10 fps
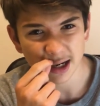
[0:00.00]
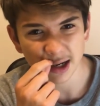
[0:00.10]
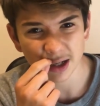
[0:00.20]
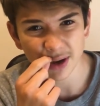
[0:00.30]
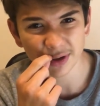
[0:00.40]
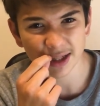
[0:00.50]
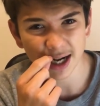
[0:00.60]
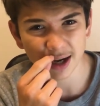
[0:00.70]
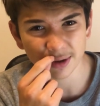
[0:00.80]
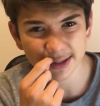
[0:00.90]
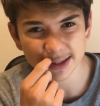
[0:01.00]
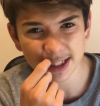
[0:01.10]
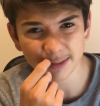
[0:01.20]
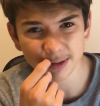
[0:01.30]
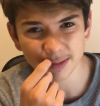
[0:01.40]
I'll go with current
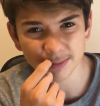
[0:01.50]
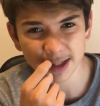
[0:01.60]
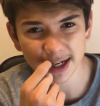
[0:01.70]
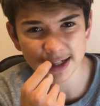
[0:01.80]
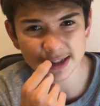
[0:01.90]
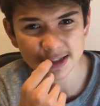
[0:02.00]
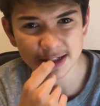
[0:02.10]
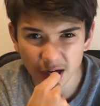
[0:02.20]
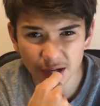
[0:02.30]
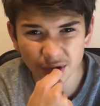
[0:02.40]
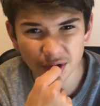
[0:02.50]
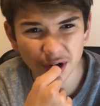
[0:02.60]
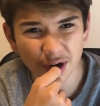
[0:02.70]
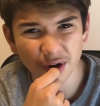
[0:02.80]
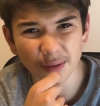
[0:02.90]
champion players. I don't know.
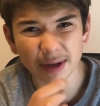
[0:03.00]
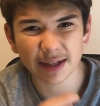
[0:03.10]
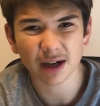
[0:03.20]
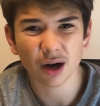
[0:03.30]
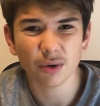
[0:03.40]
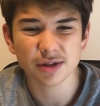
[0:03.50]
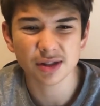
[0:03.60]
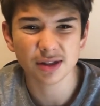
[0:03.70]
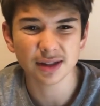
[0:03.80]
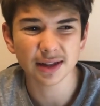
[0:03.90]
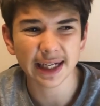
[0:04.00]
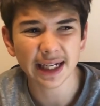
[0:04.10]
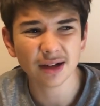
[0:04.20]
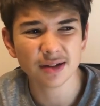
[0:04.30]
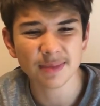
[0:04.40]
I mean, I was
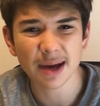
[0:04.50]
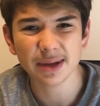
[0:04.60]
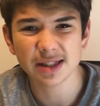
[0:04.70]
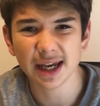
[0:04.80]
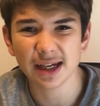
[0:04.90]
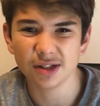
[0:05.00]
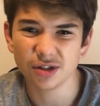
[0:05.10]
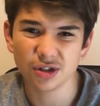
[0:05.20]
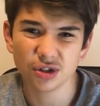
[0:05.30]
leaning on maybe saying